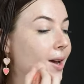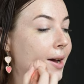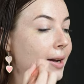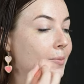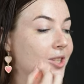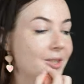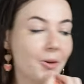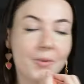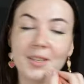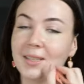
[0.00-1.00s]
And I'm just
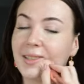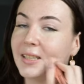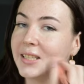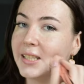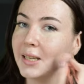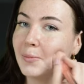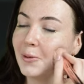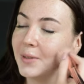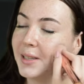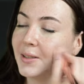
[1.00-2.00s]
going to
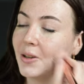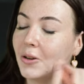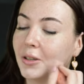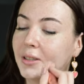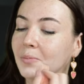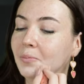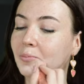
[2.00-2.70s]
stipple this on.